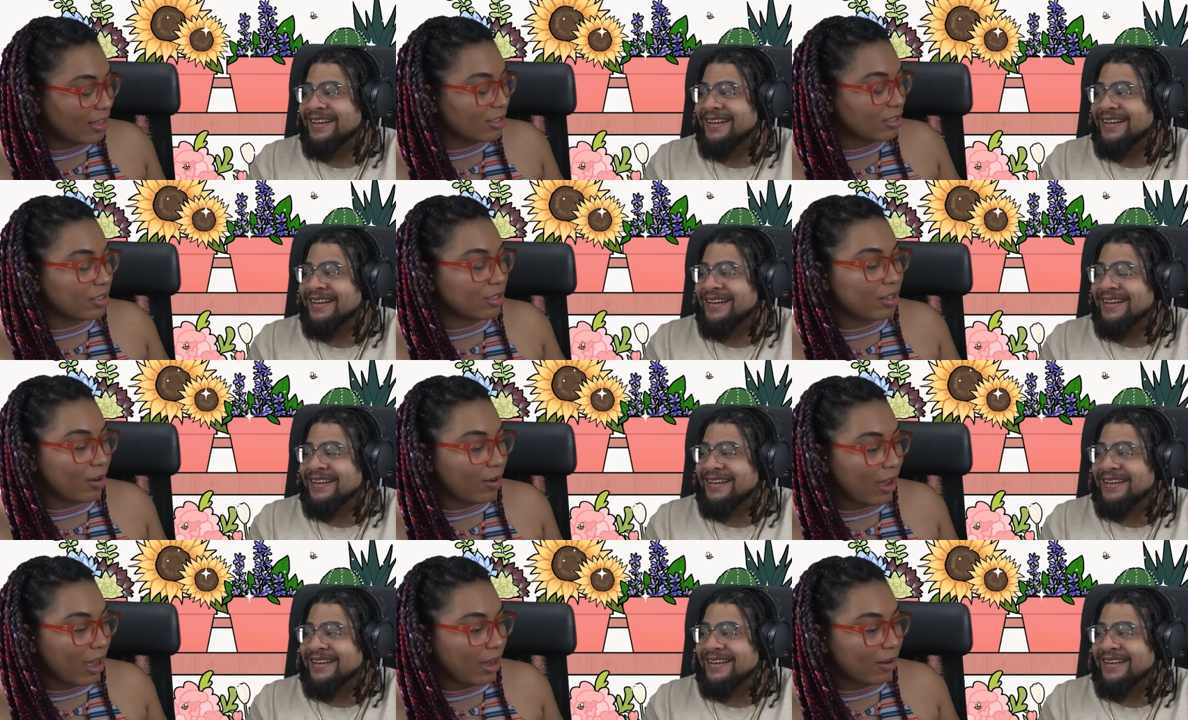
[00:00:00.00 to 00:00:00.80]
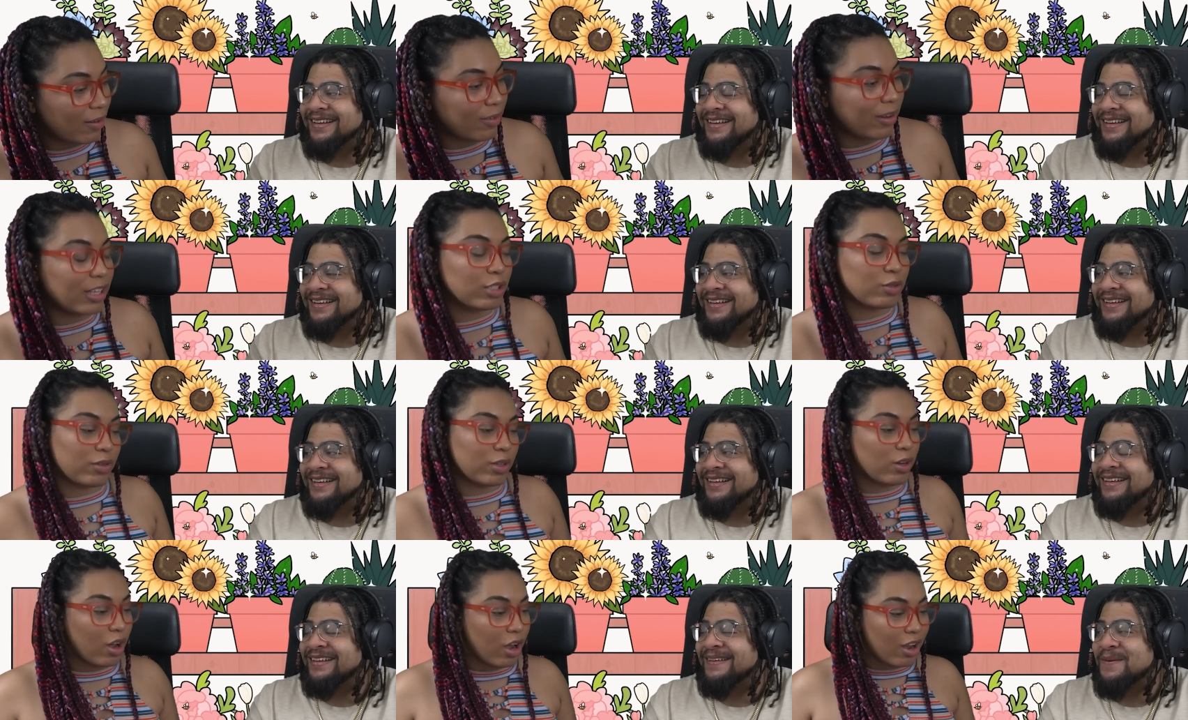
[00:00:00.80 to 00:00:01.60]
Speaker 1: So you know how it's
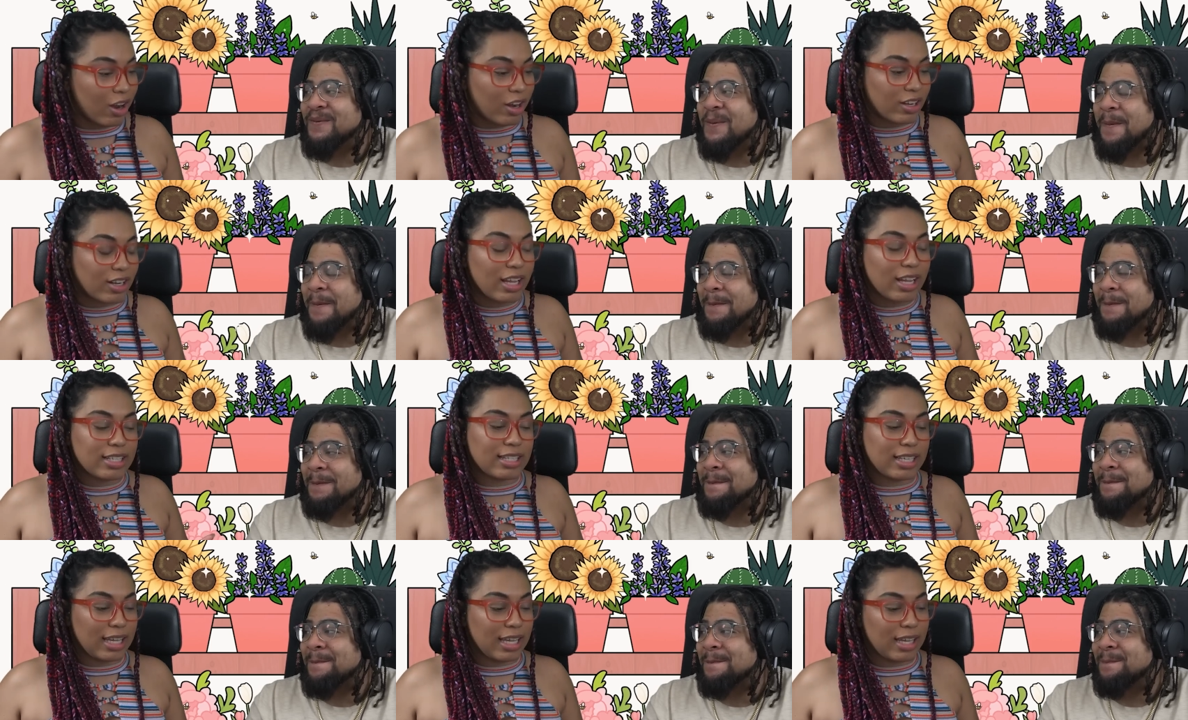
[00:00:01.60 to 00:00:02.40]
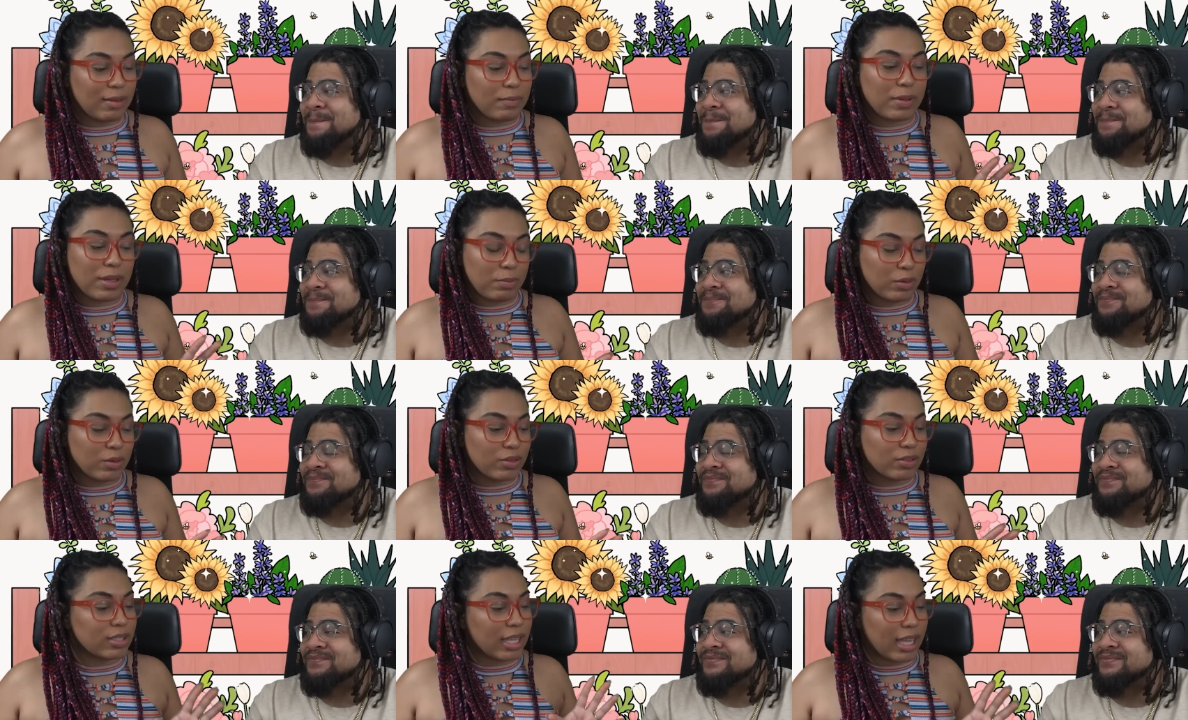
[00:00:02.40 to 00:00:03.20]
real hard to get
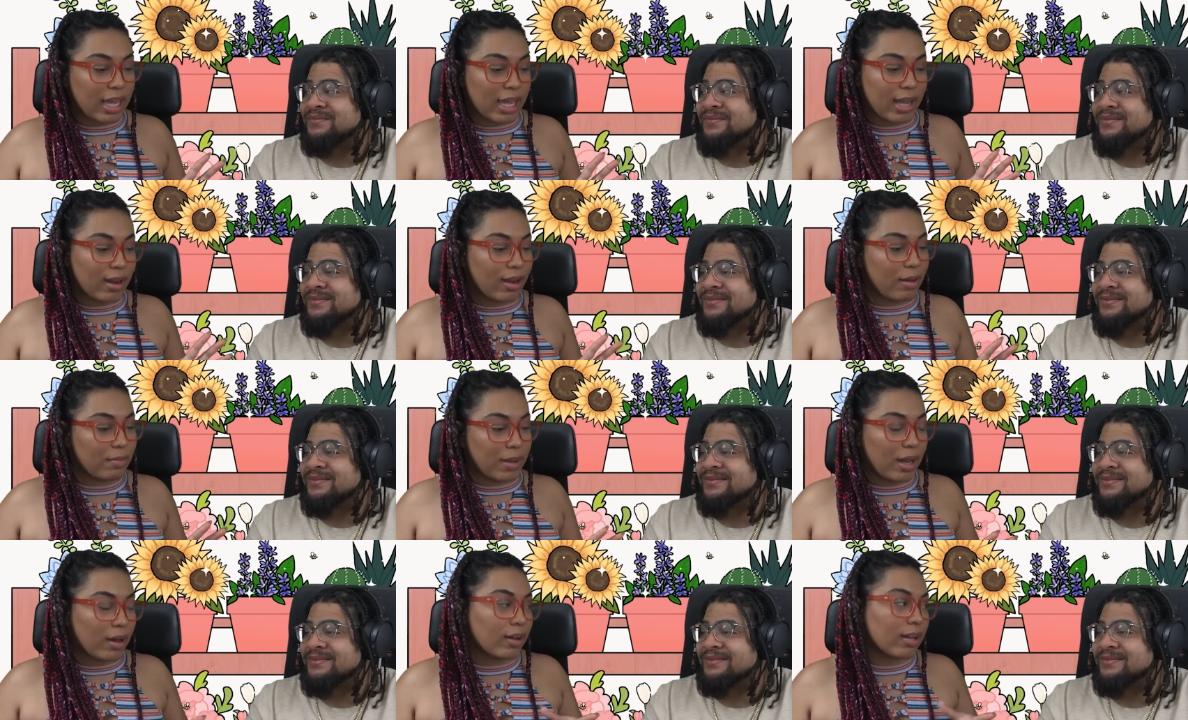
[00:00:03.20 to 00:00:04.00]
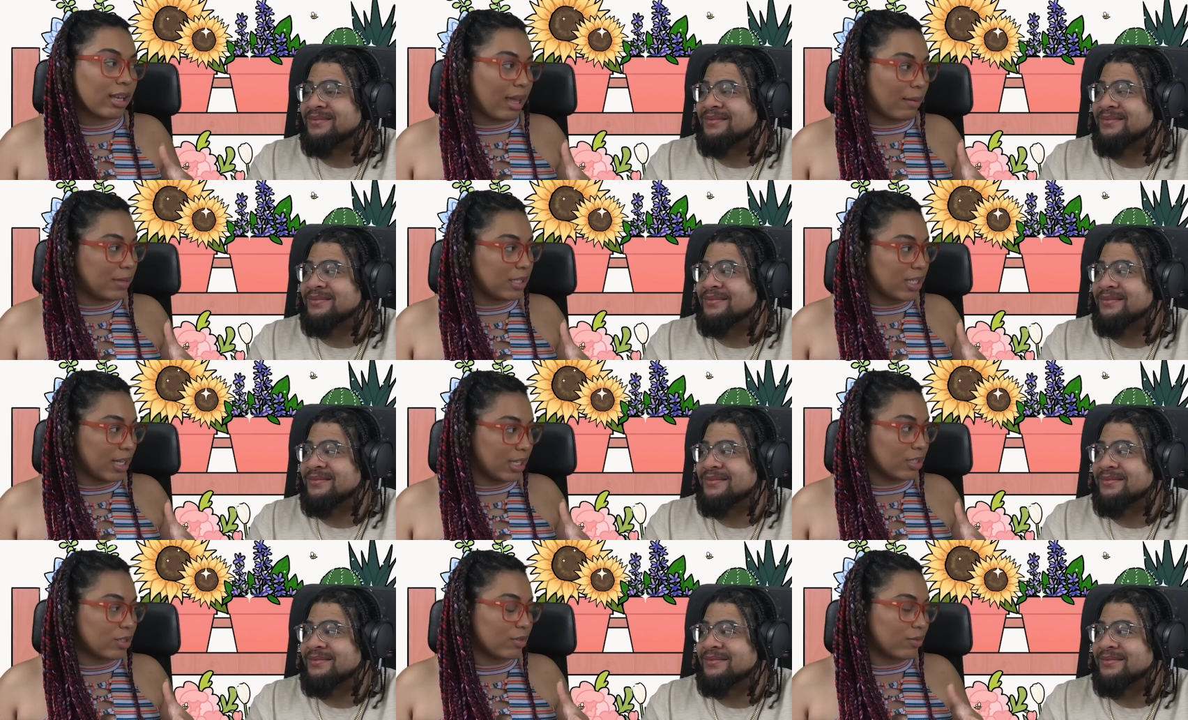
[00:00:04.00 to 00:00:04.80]
people to care about climate
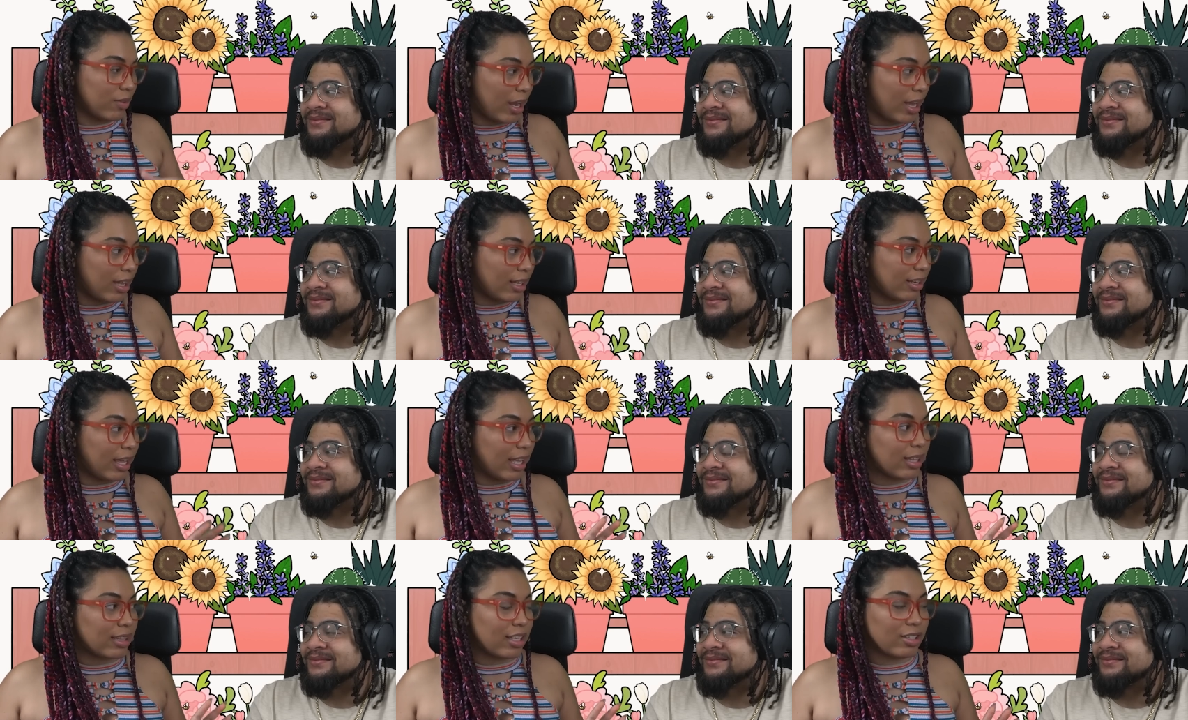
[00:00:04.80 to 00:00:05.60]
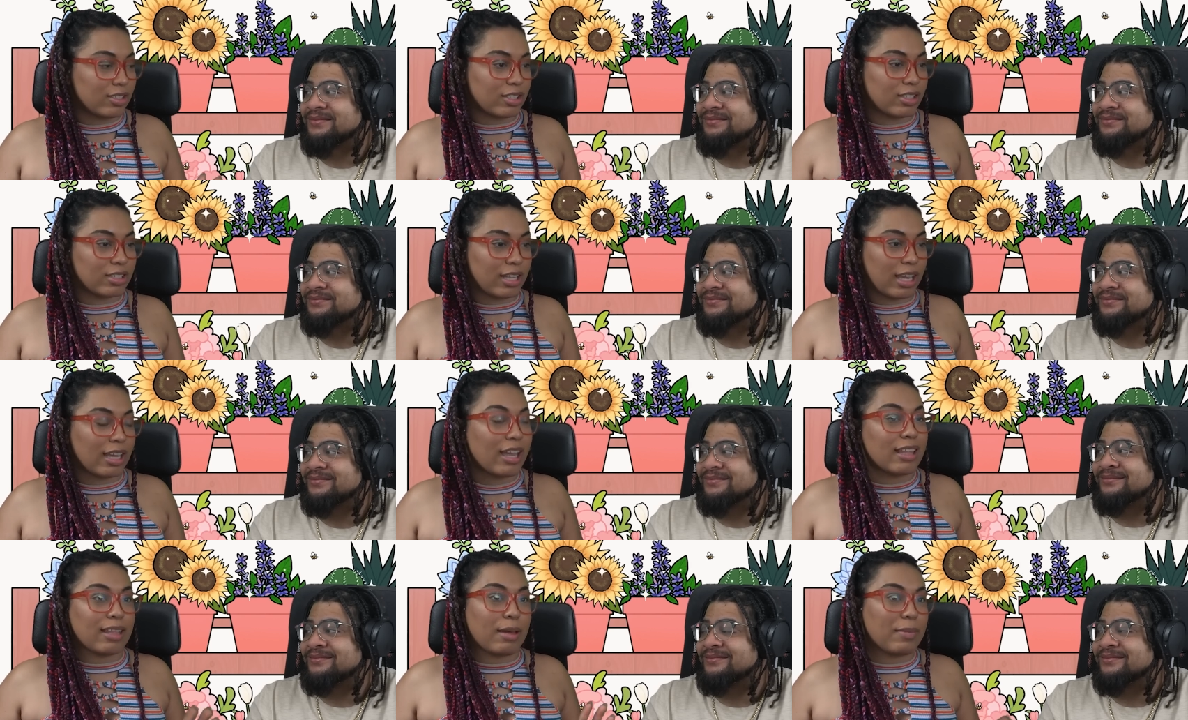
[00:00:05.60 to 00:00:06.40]
change, right? Like there's just like...
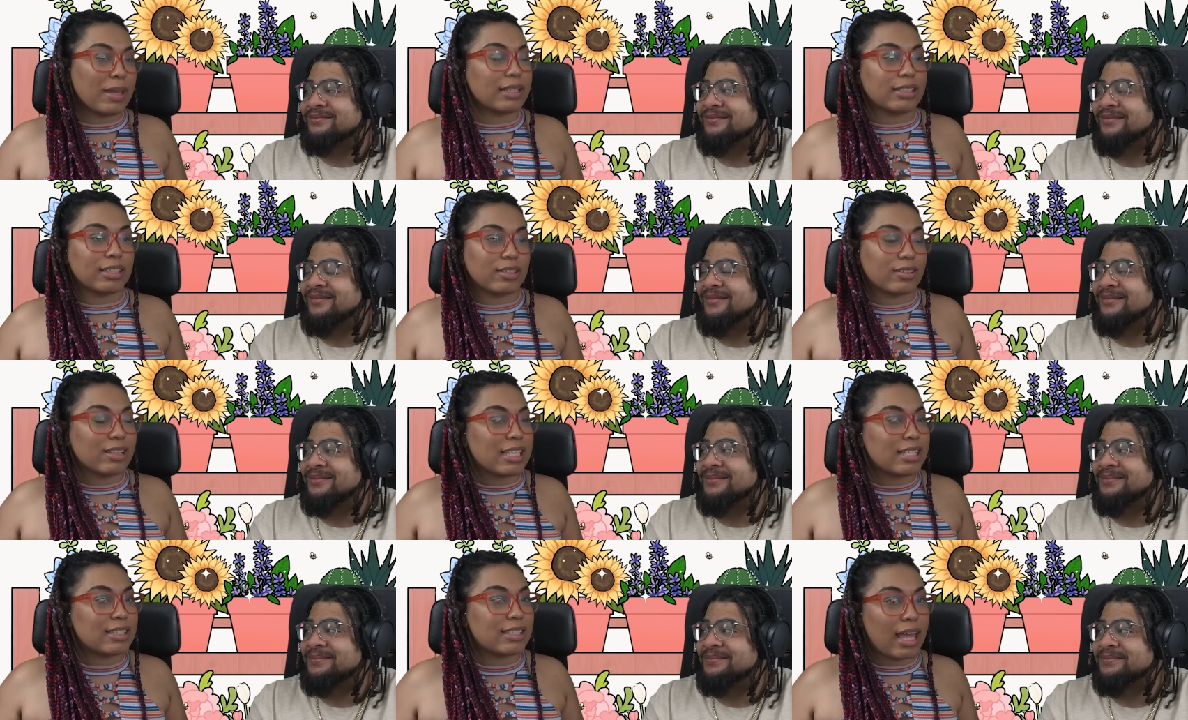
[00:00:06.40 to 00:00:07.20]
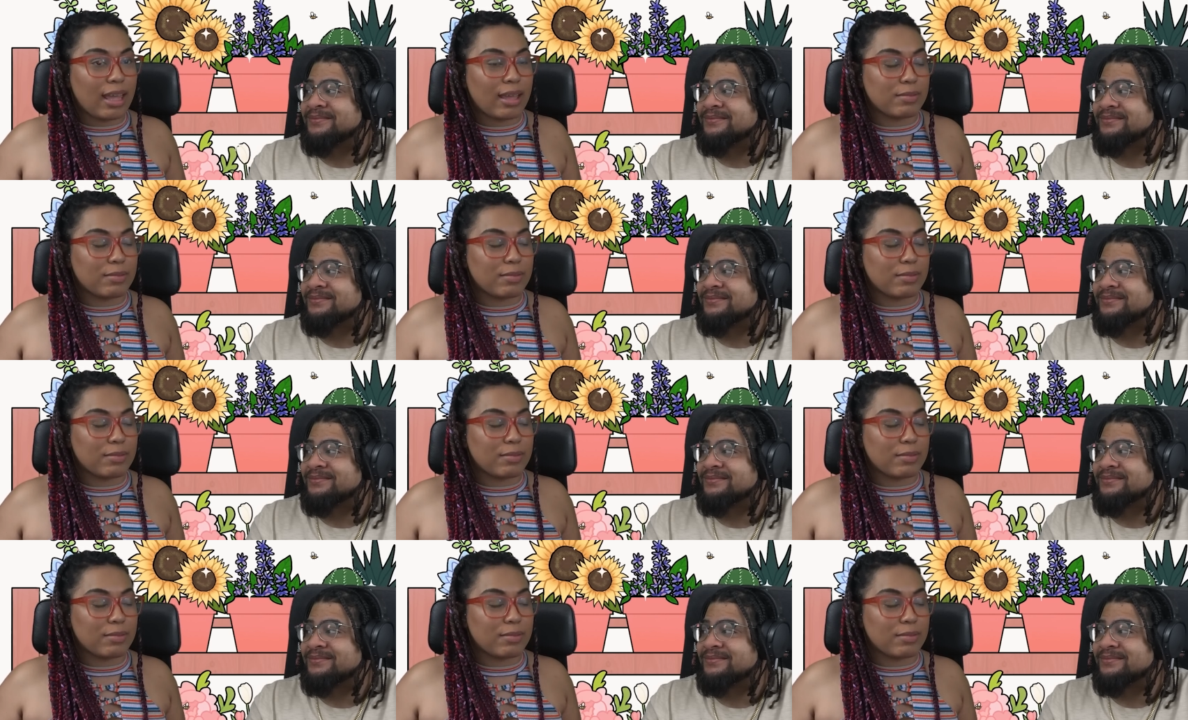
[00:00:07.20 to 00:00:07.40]
That man literally set